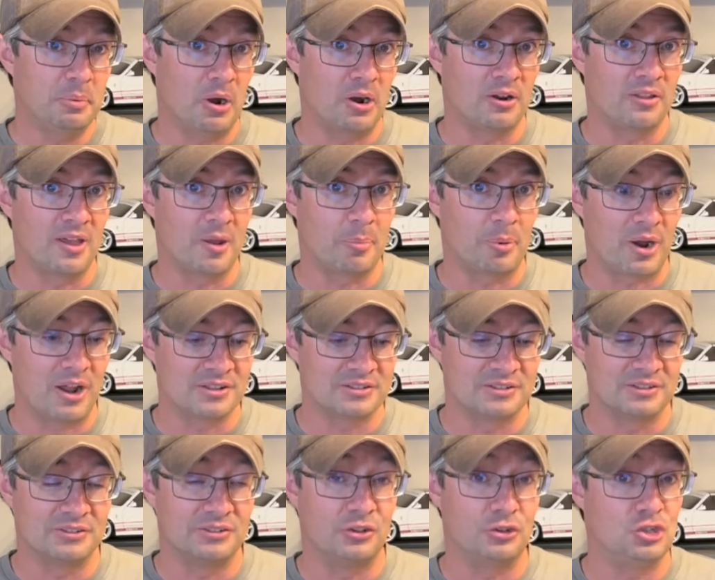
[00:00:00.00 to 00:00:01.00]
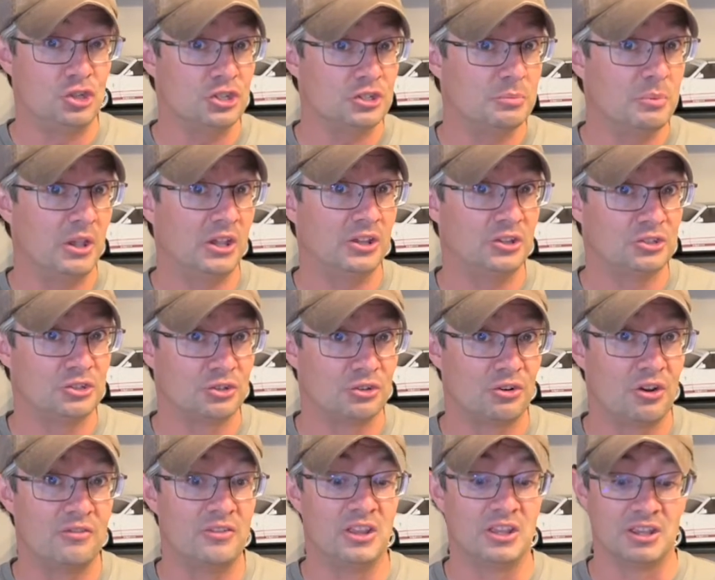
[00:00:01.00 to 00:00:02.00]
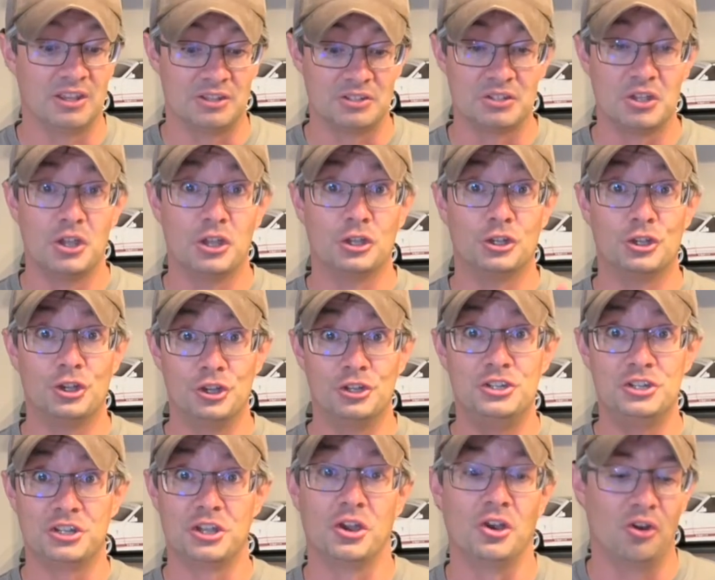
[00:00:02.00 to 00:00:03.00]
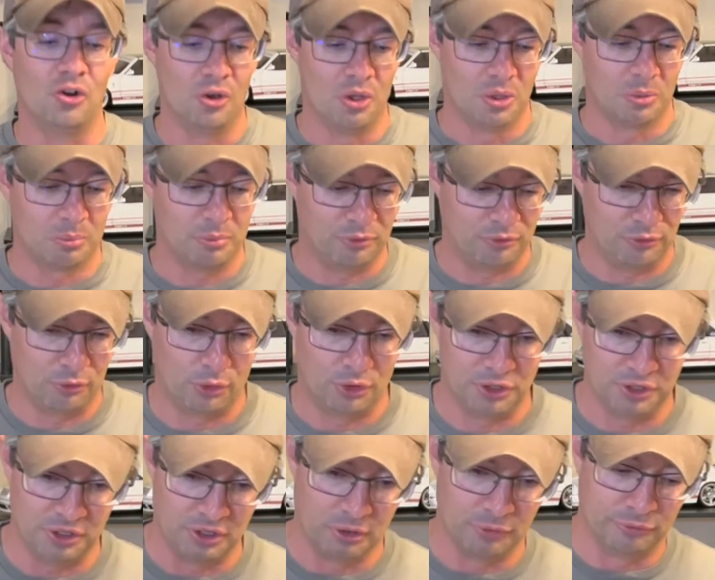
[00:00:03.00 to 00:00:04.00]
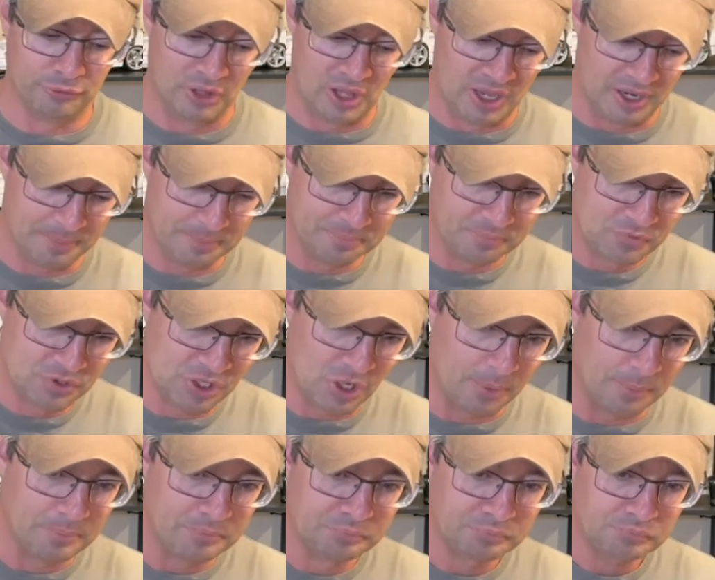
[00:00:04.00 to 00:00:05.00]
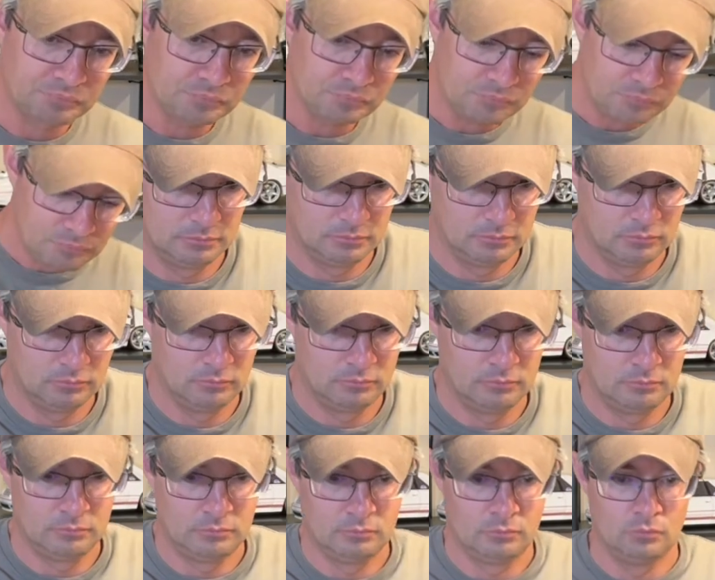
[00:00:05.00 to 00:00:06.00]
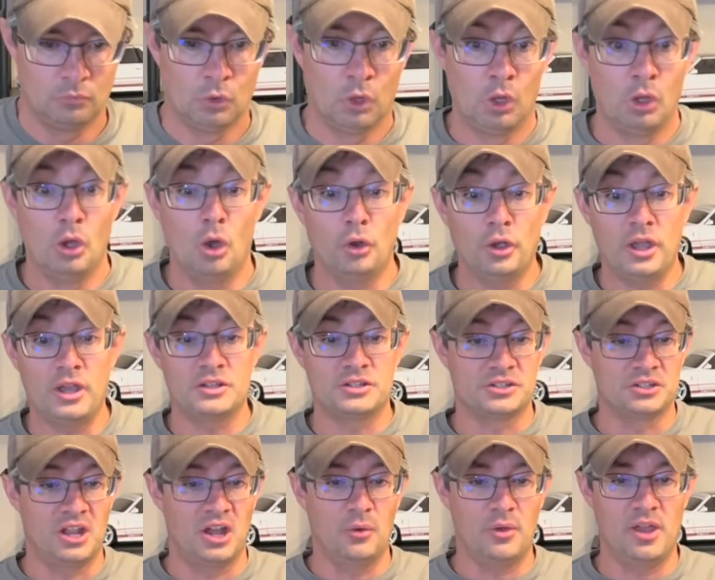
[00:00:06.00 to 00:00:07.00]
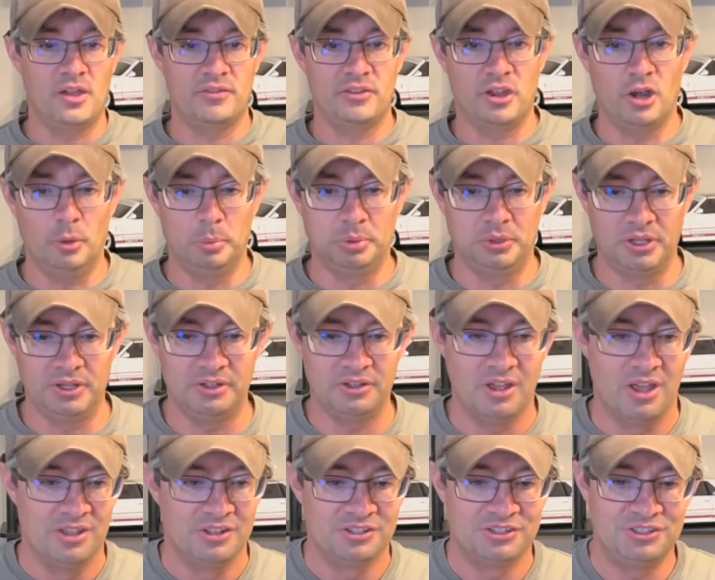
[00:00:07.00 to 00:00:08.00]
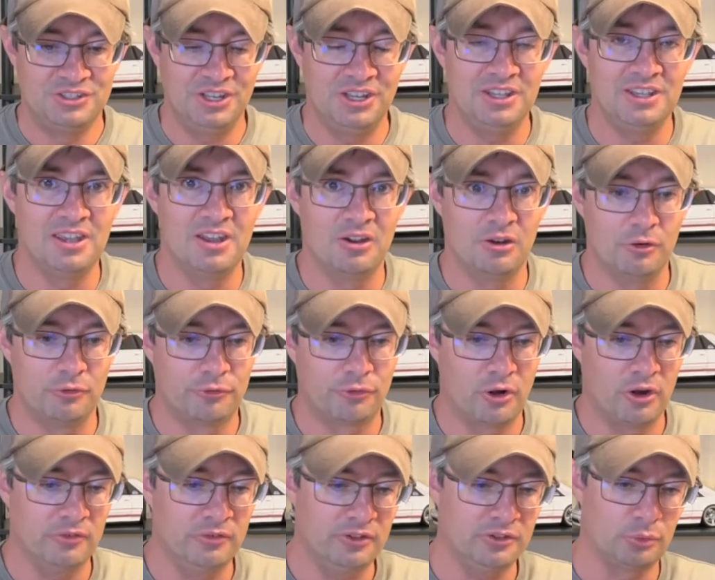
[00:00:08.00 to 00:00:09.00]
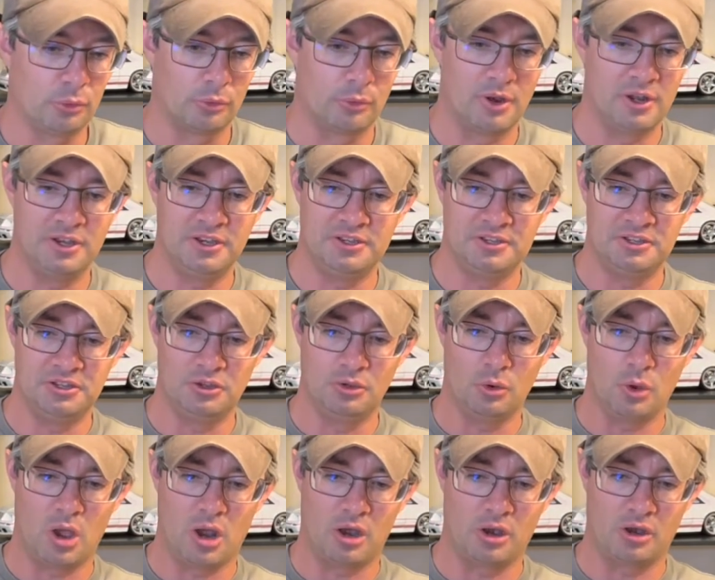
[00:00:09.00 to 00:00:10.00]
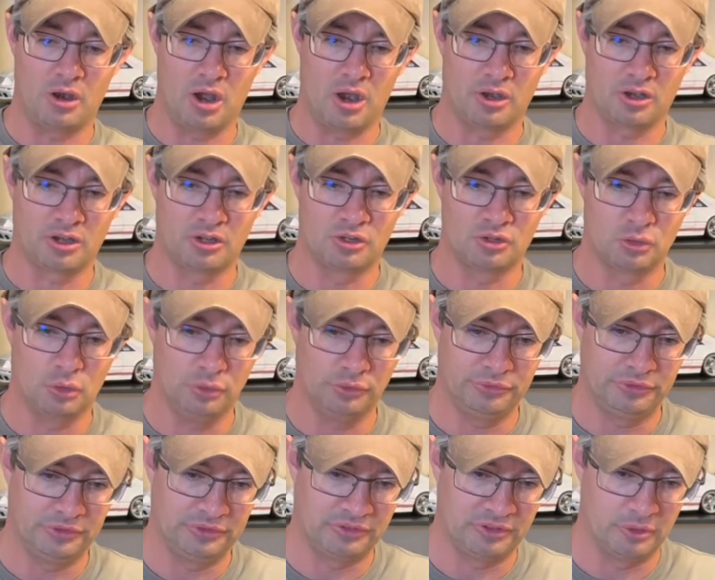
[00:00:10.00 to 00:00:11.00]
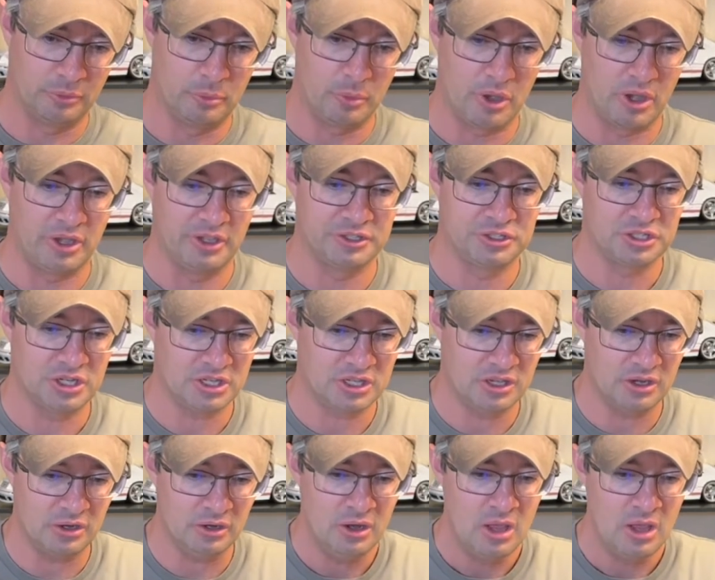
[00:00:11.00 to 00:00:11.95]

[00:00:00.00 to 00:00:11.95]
of that process of just making sure everything is good to go before you go fly. So, okay, so now we have the airplane sitting here in front of us. We're ready to do our control system check here.